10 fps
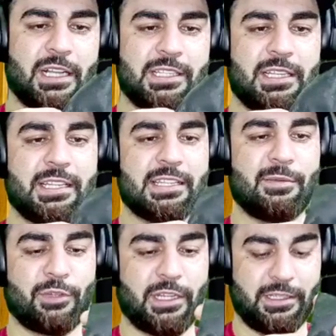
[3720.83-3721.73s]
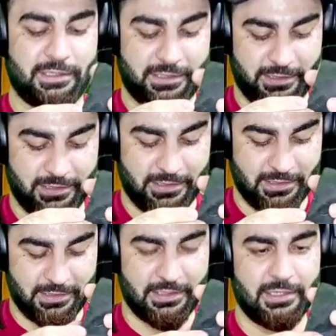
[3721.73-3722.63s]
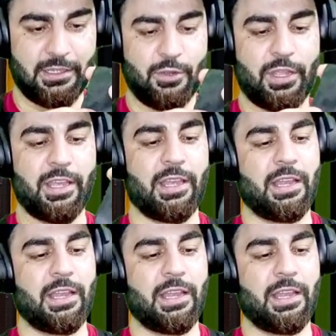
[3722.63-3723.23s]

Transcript: this as a mountain. Okay,